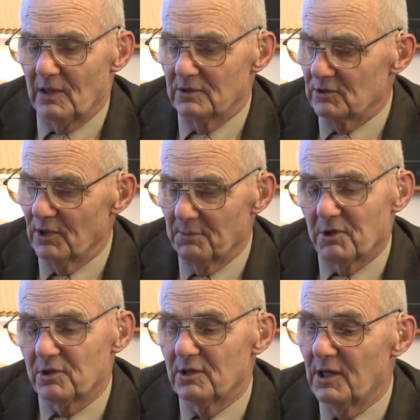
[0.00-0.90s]
it's
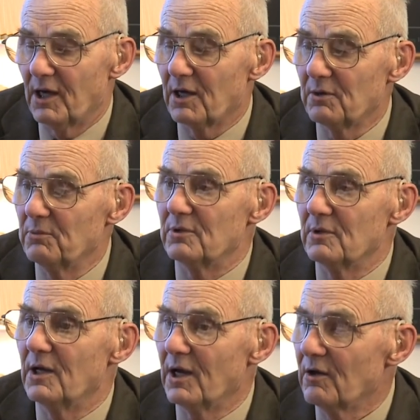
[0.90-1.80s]
limited data, but
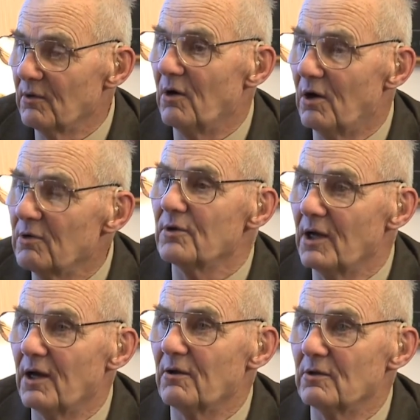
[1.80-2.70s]
the data, all the
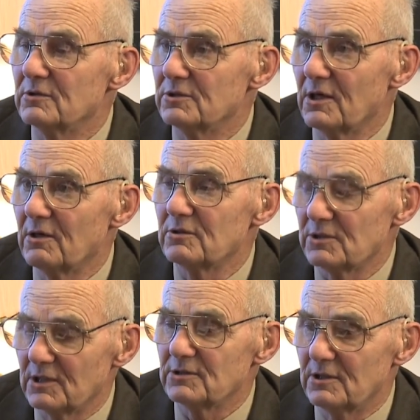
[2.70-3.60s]
data that's there
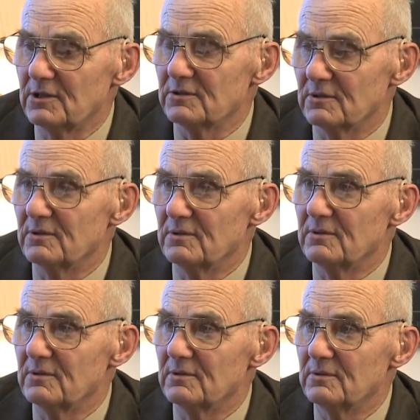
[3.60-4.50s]
says it isn't.
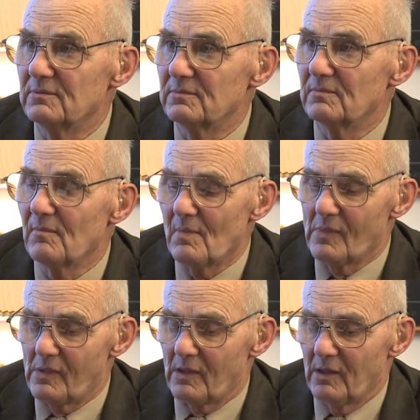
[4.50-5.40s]
Mm -hmm.
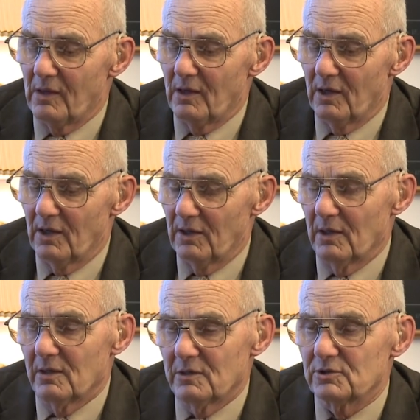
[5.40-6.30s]

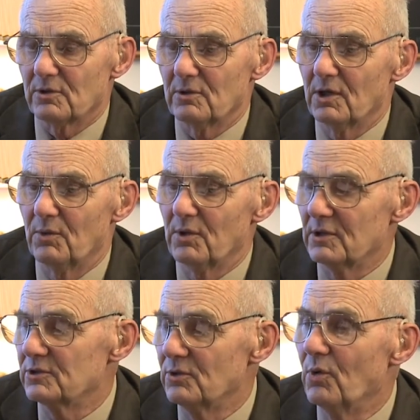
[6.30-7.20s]
And certainly with
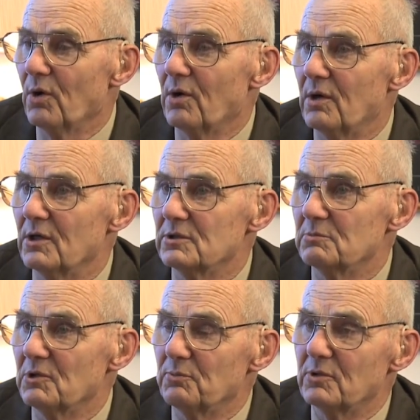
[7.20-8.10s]
this new
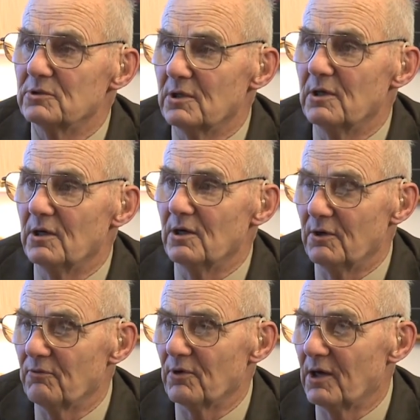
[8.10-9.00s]
organism, it puts it in a
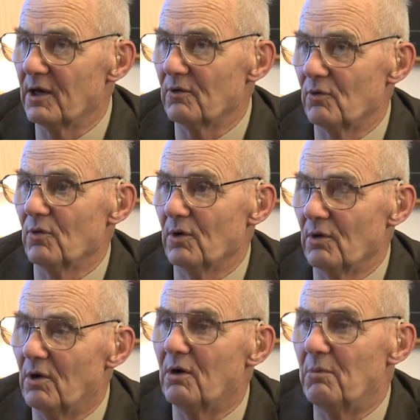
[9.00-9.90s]
different category
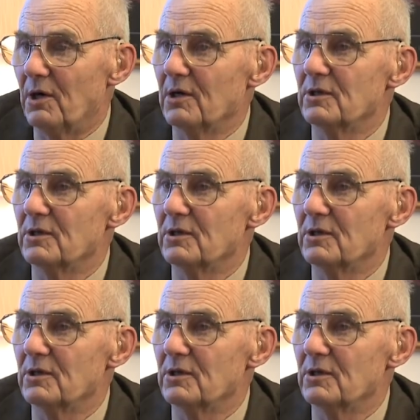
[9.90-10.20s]
all by